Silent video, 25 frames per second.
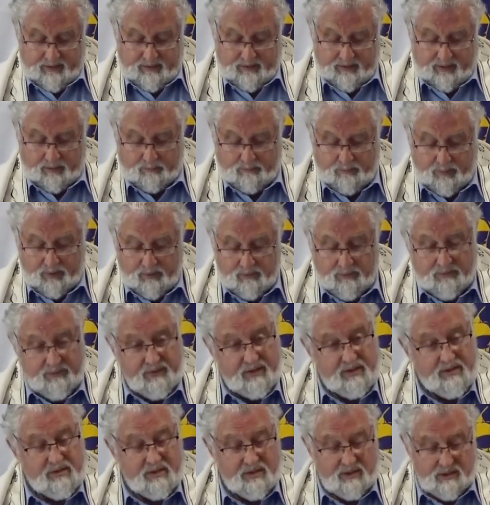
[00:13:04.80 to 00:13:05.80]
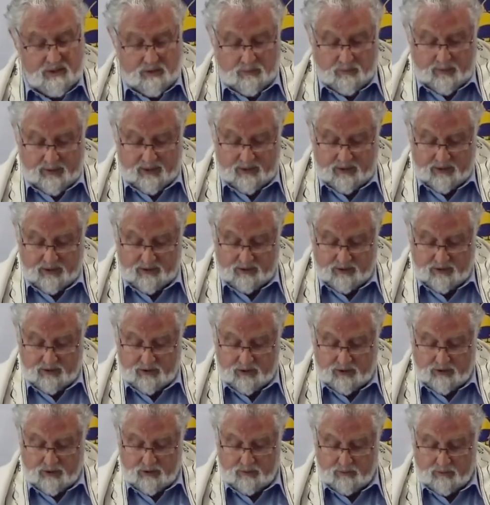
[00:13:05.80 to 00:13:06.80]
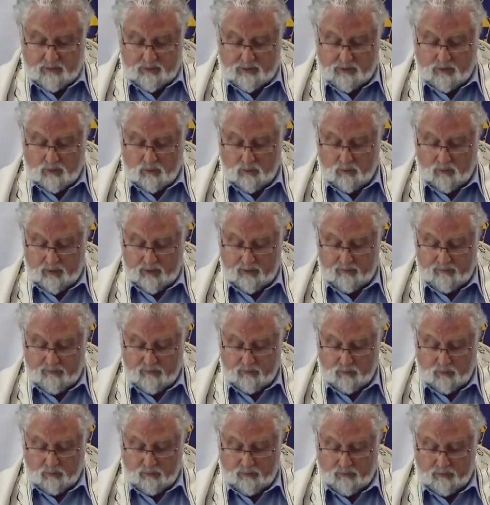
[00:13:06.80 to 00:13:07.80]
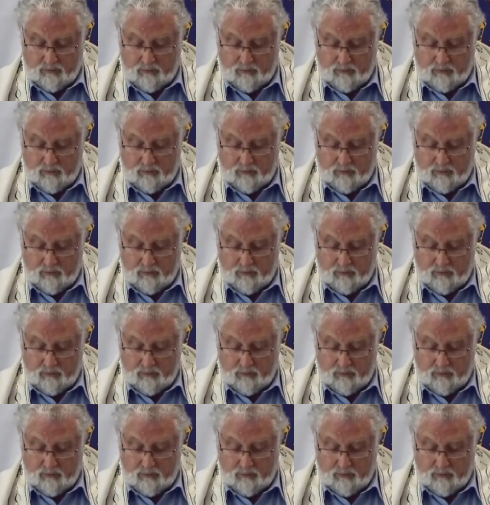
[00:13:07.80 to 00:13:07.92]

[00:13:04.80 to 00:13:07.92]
Now both these situations Yeshua is calling for